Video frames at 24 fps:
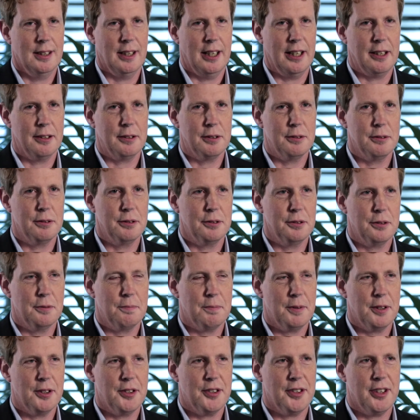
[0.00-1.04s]
I'm going to
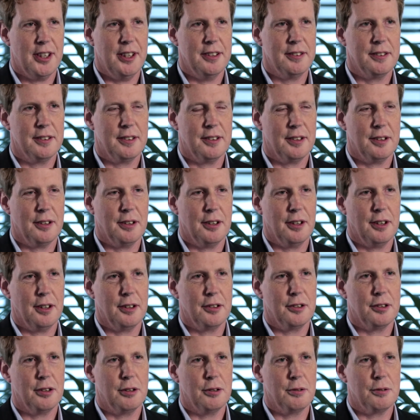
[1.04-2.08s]
present
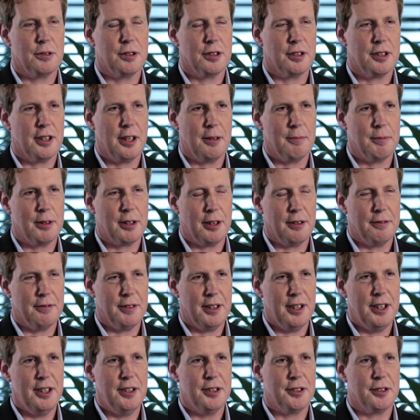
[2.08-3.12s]
uh, solution chemical
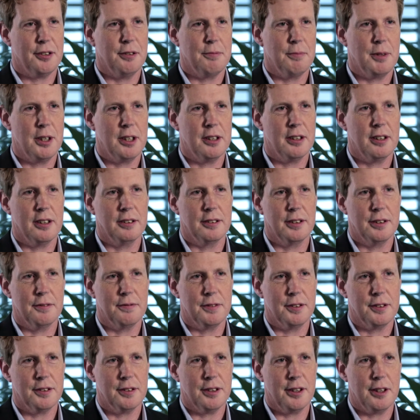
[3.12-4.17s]
ways of making
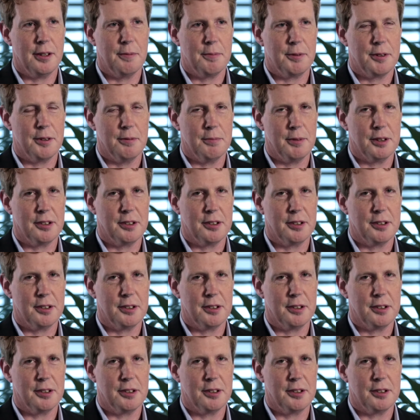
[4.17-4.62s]
different types of